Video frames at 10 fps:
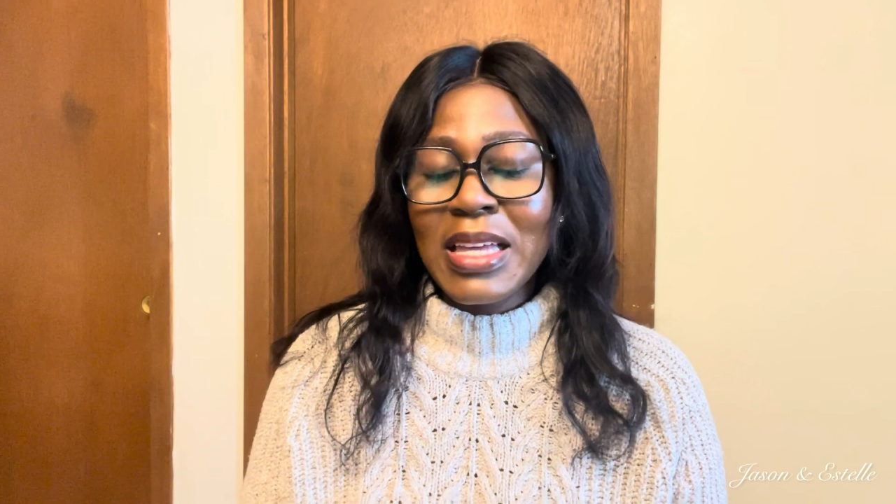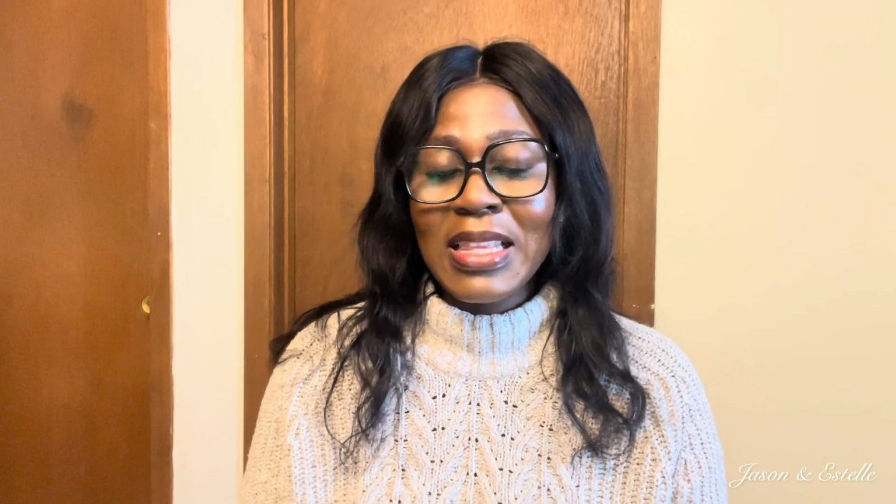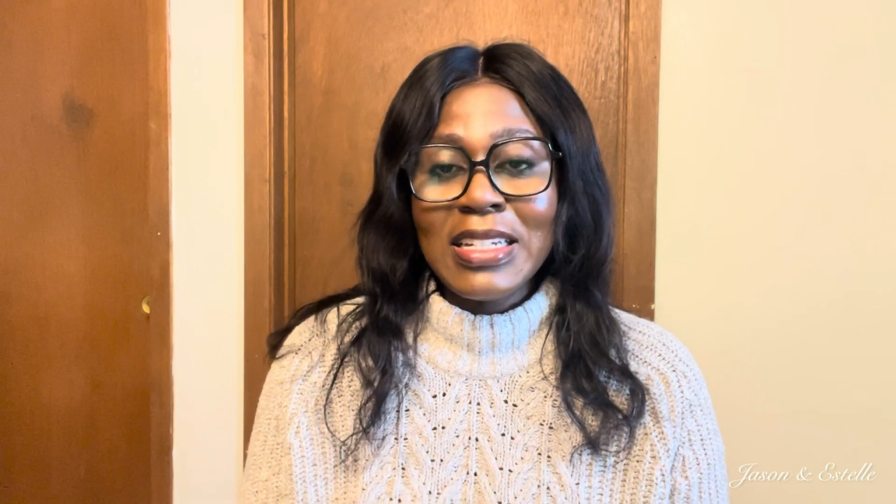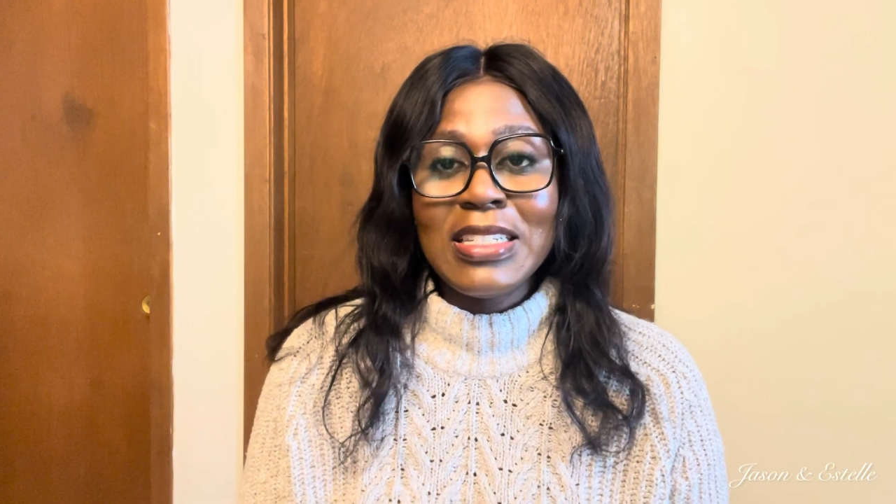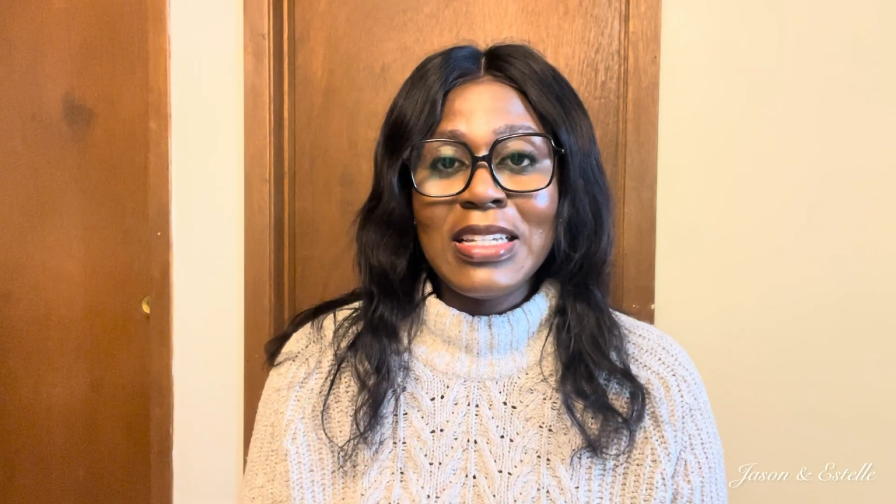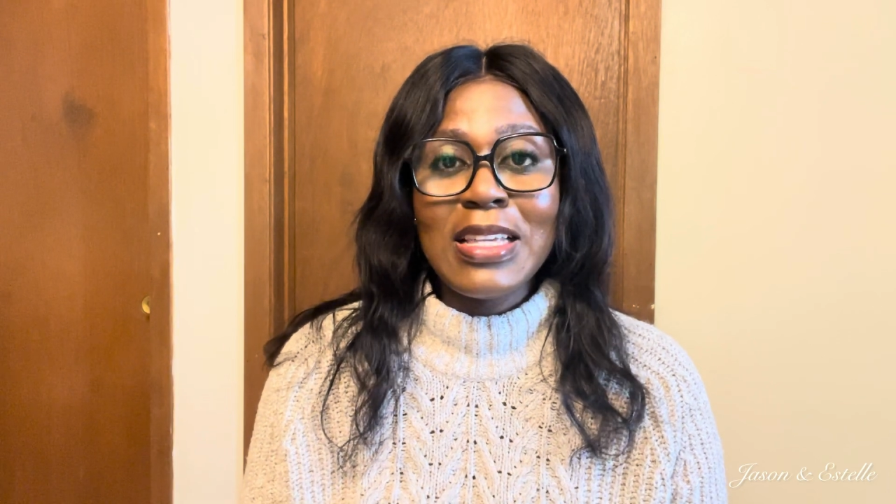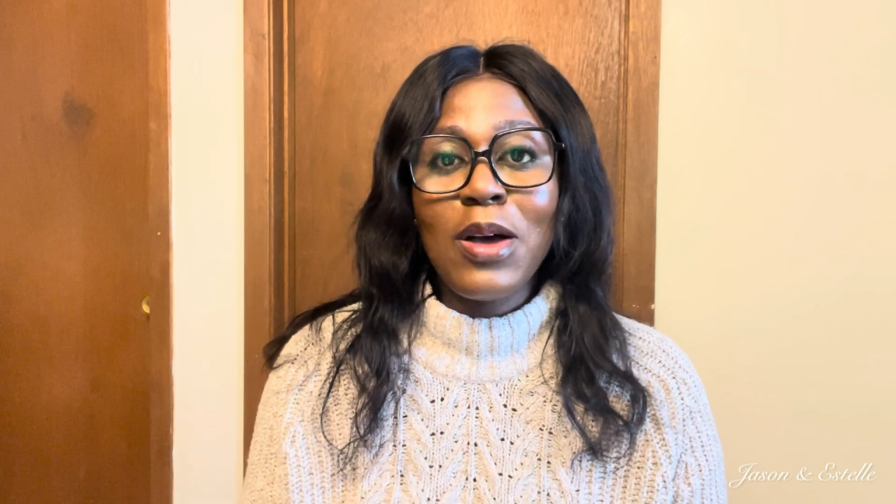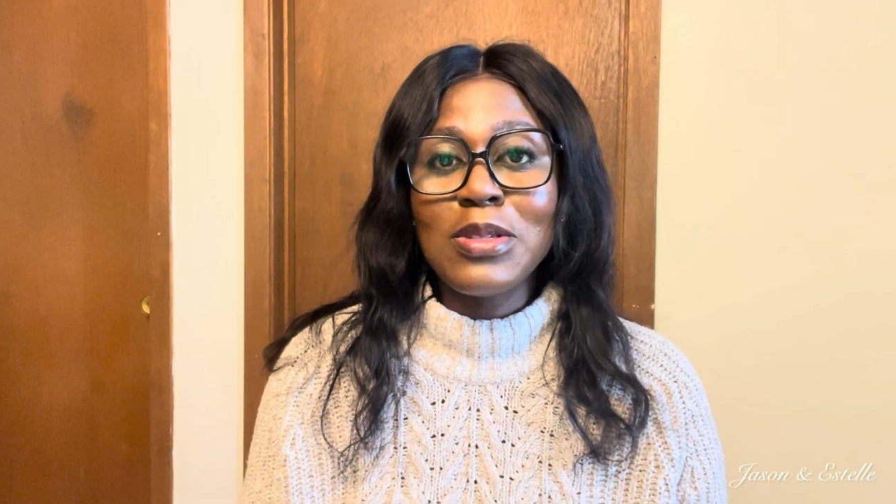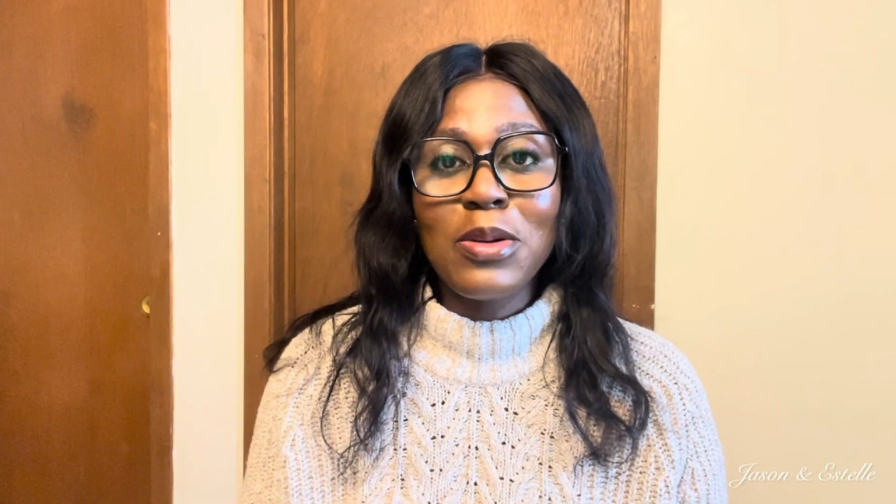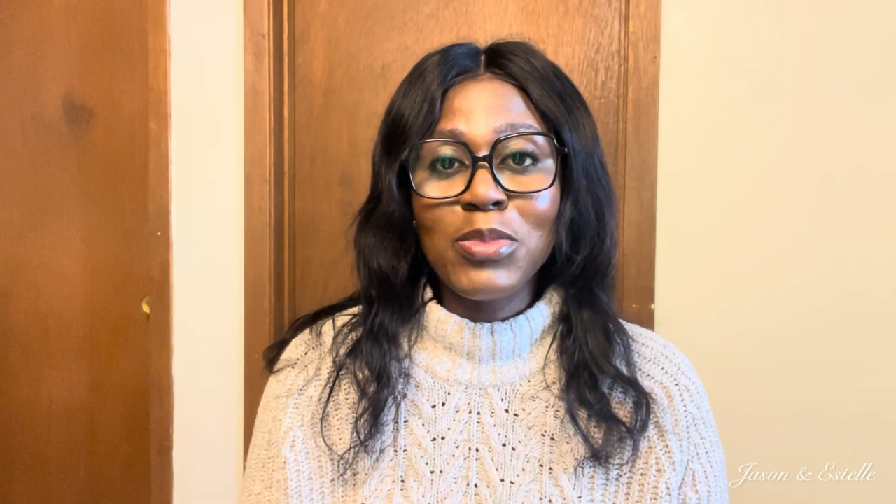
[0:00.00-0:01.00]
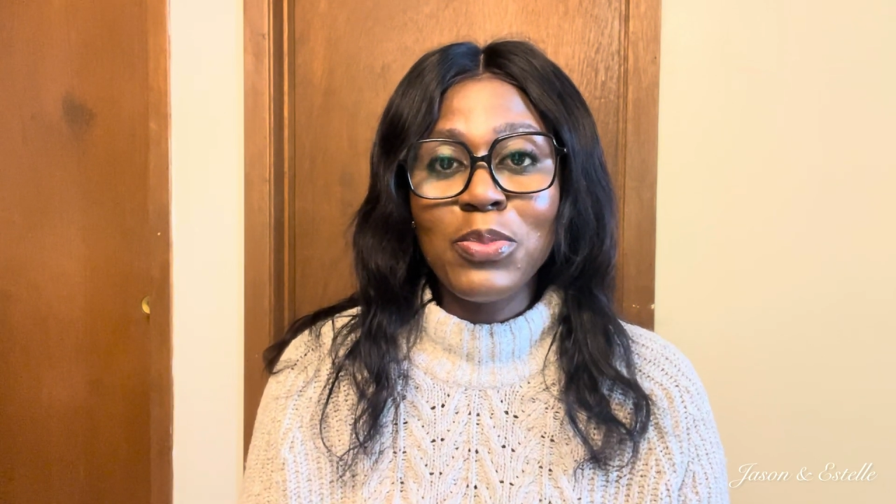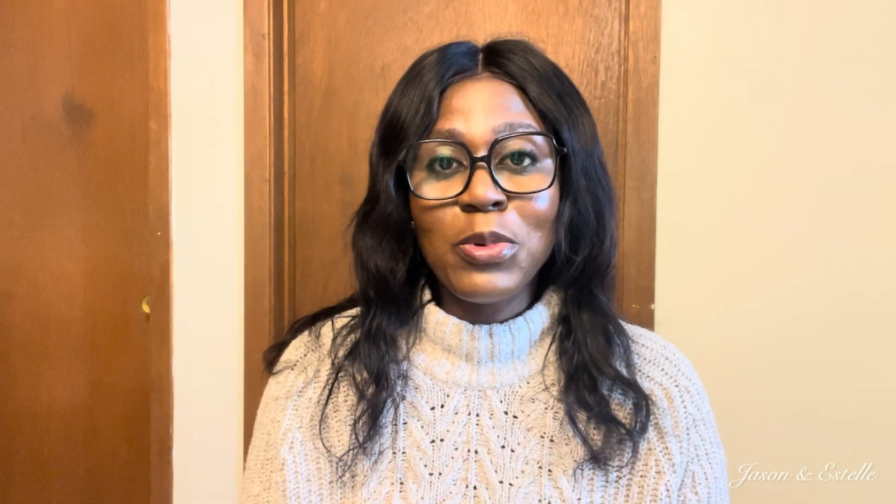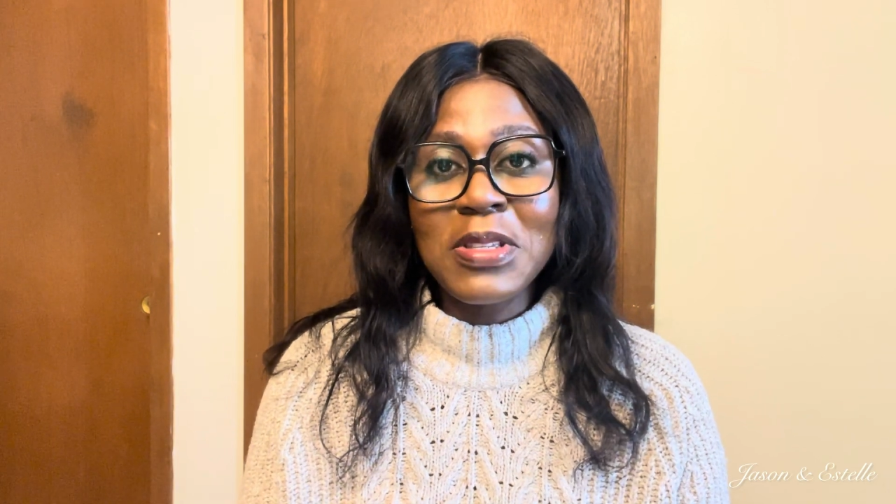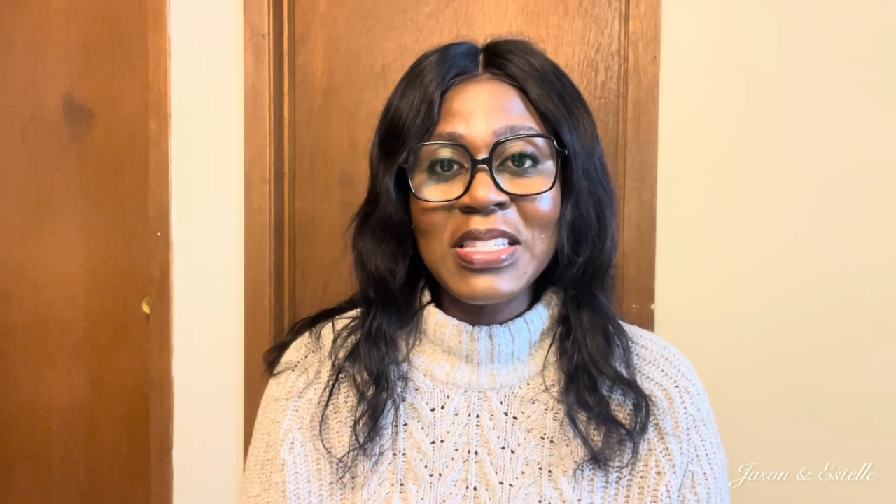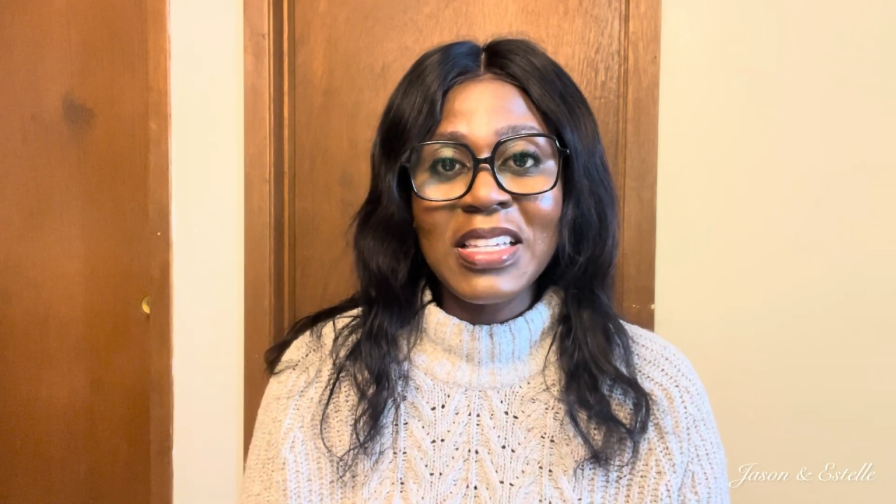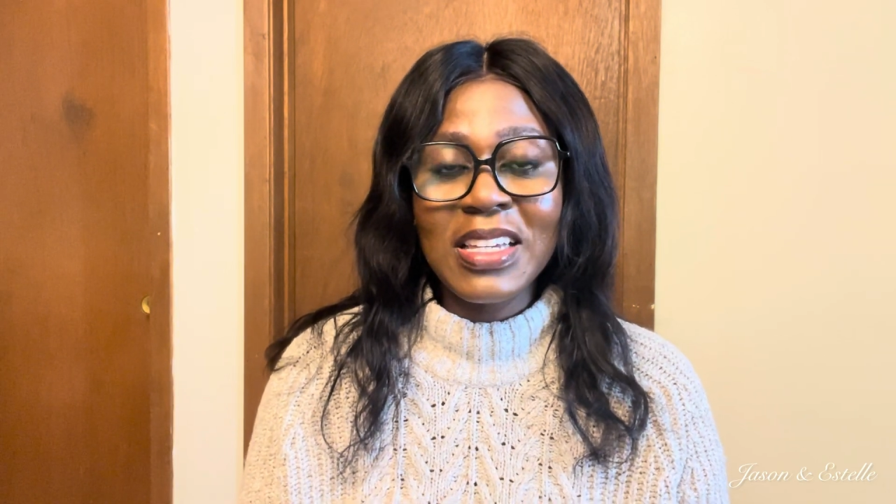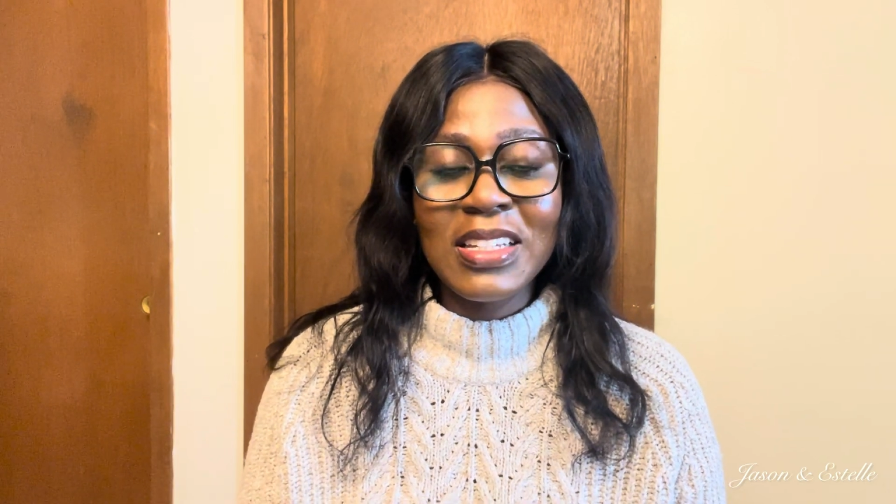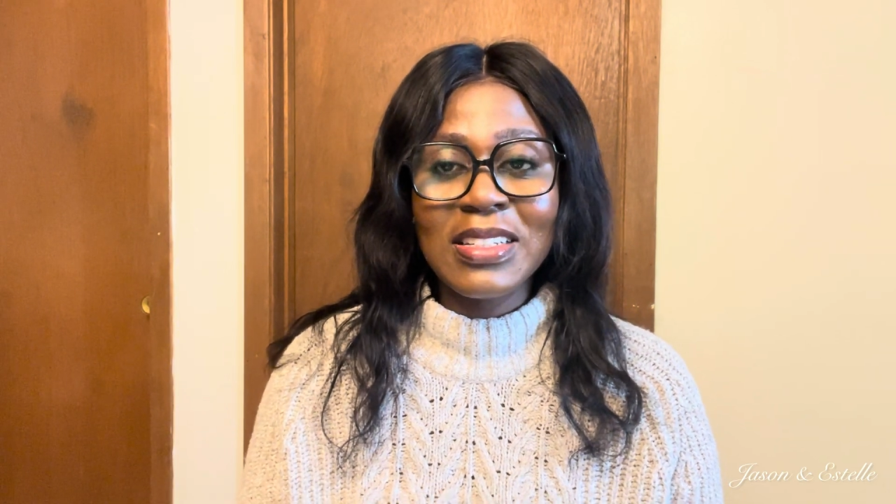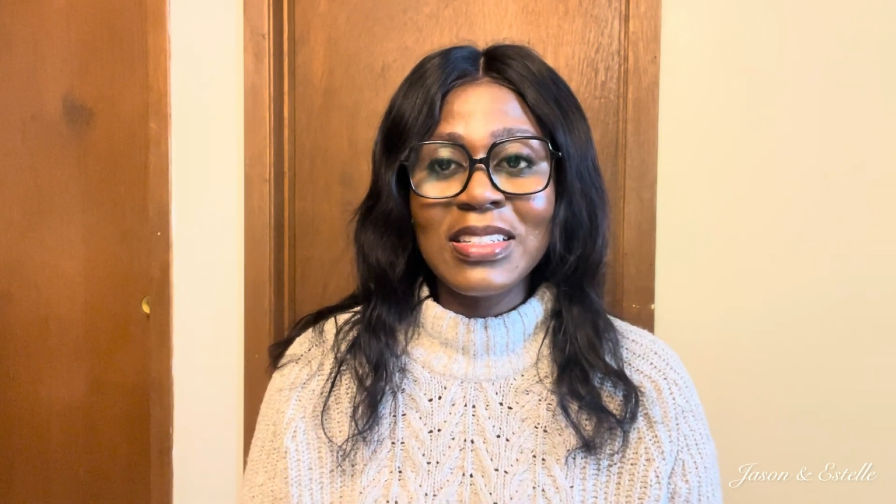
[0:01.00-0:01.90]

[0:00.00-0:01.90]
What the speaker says: That's just how some people see it.